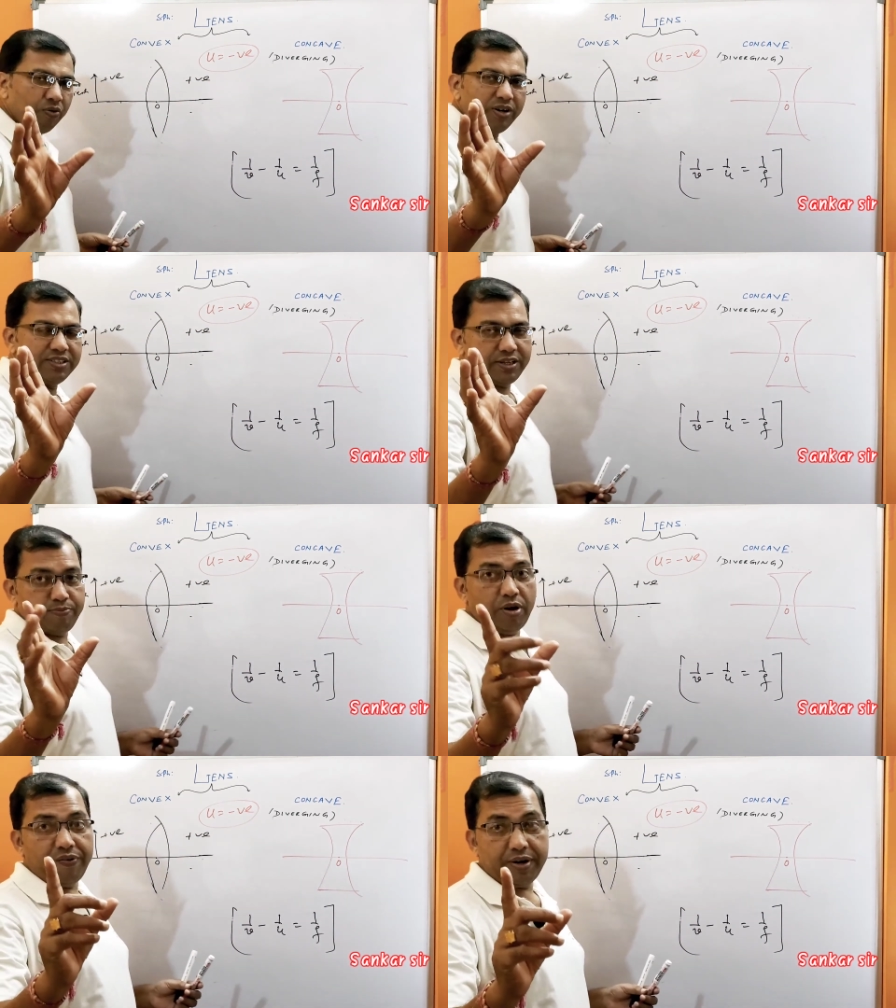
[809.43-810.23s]
On the
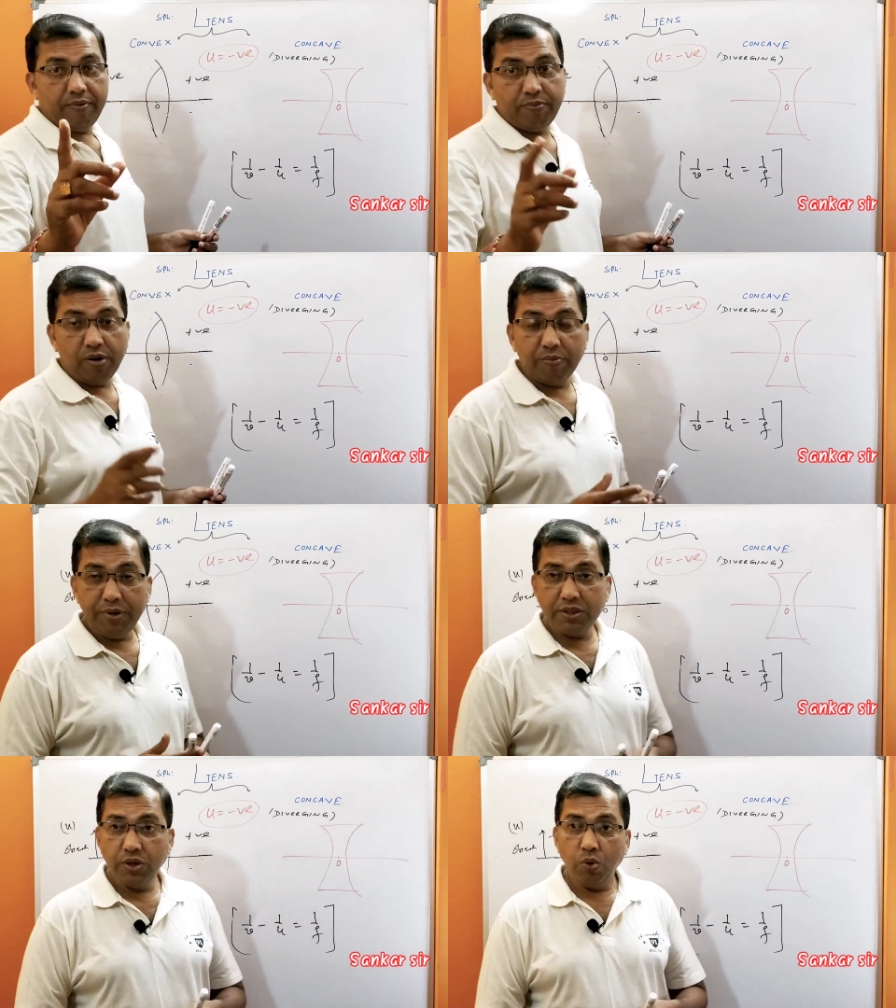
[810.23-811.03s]
power. Power
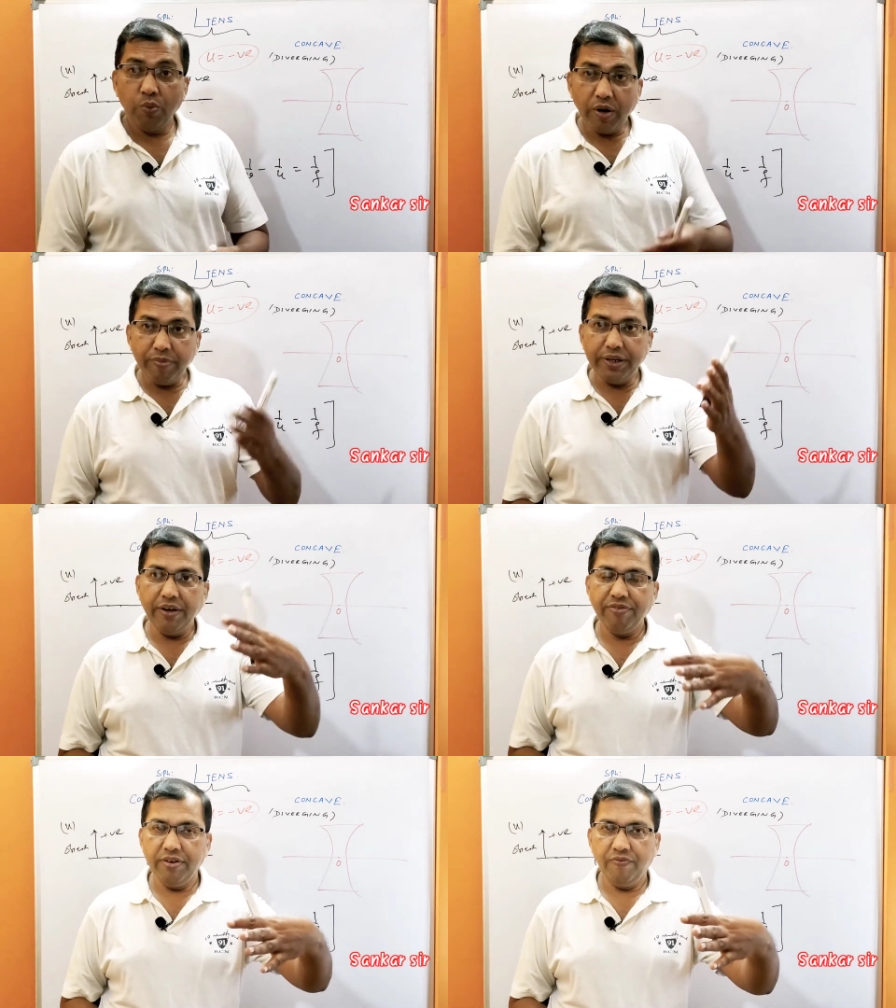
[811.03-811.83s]
means one by
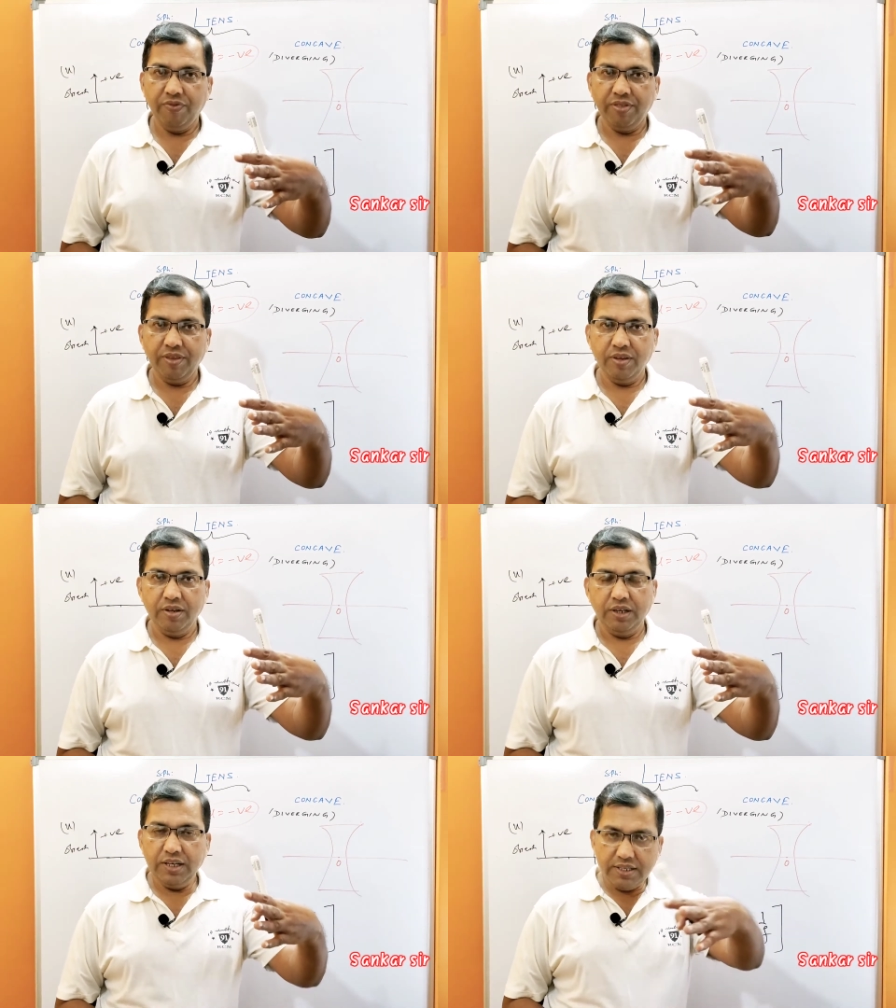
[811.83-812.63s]
f.
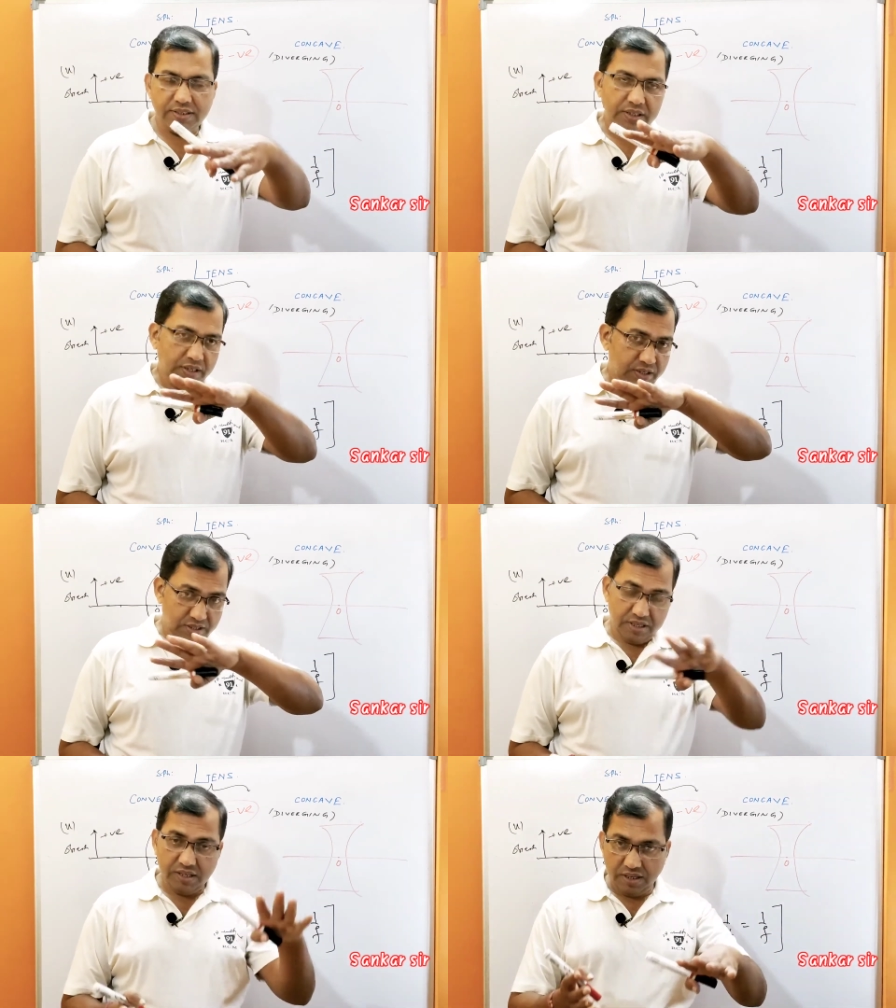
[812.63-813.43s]
It is
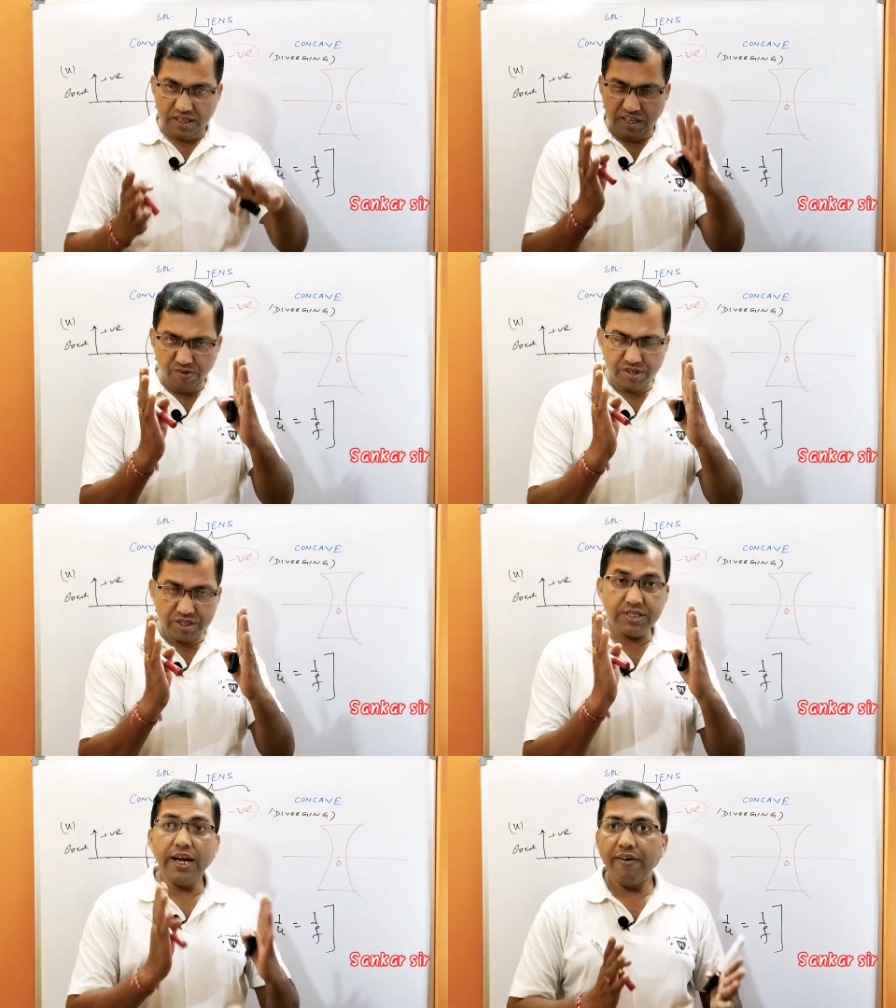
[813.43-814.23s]
uh, in unit
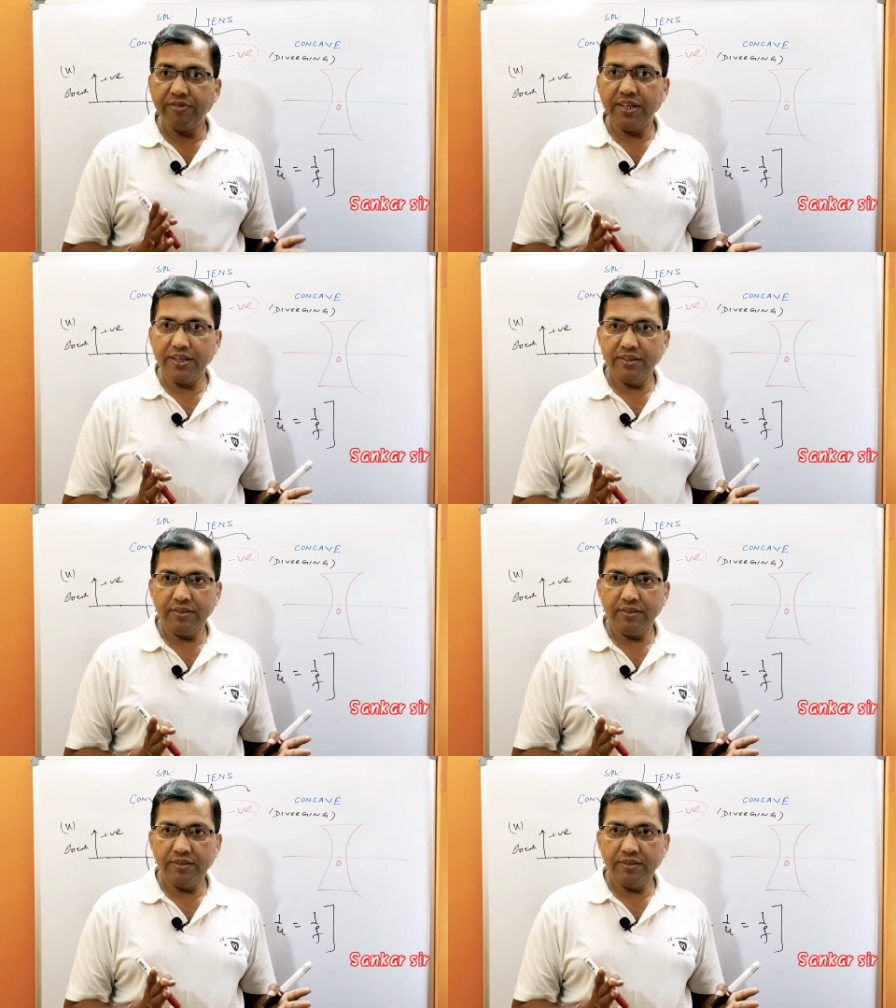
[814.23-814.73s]
is diopter.